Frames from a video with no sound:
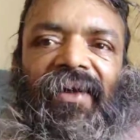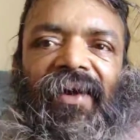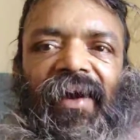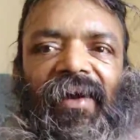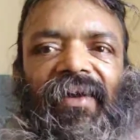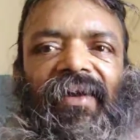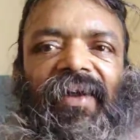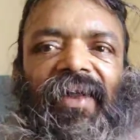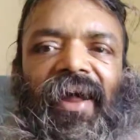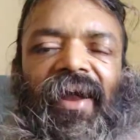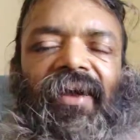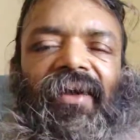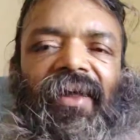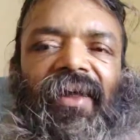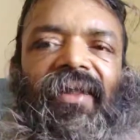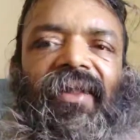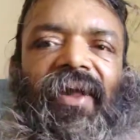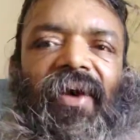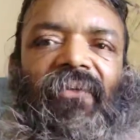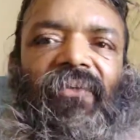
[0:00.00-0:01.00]
content
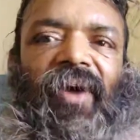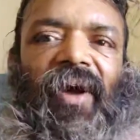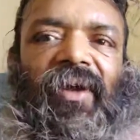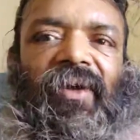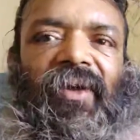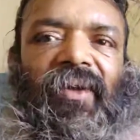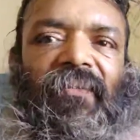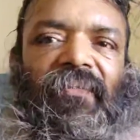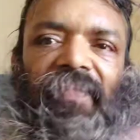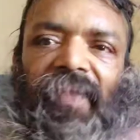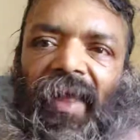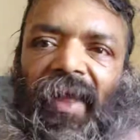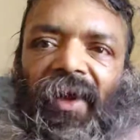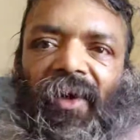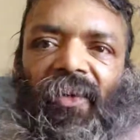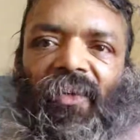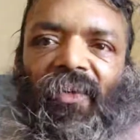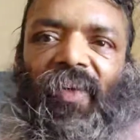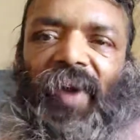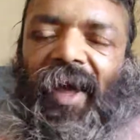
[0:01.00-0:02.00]
in the vector.
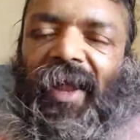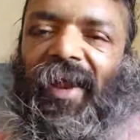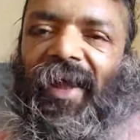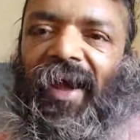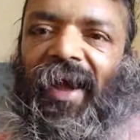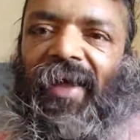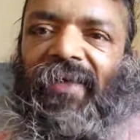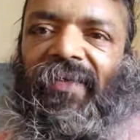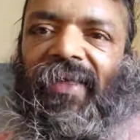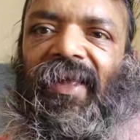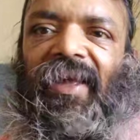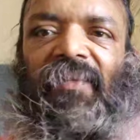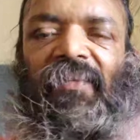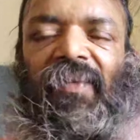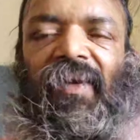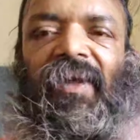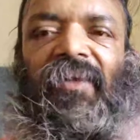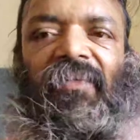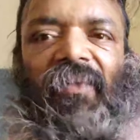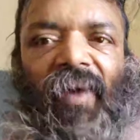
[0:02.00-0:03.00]
Whereas
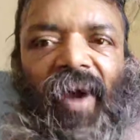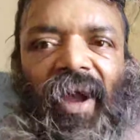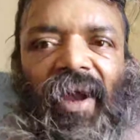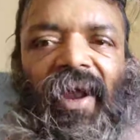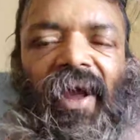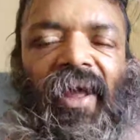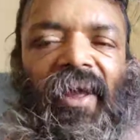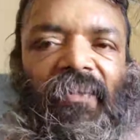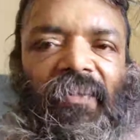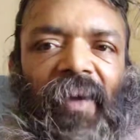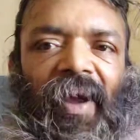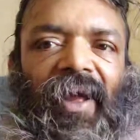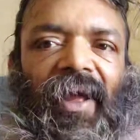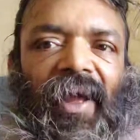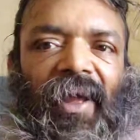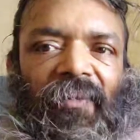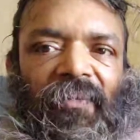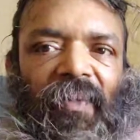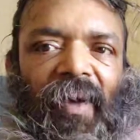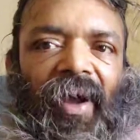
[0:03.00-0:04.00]

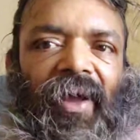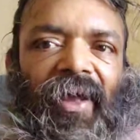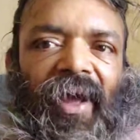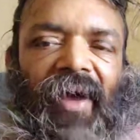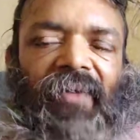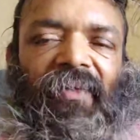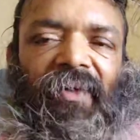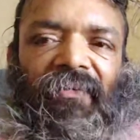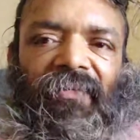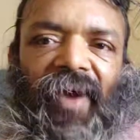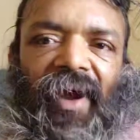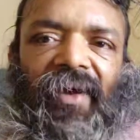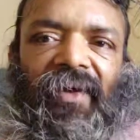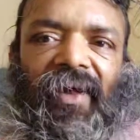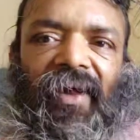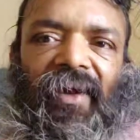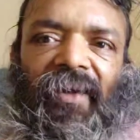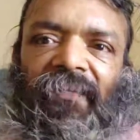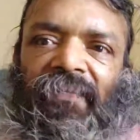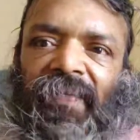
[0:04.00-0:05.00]
if I have a
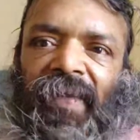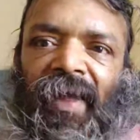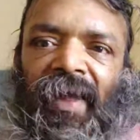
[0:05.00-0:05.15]
vector,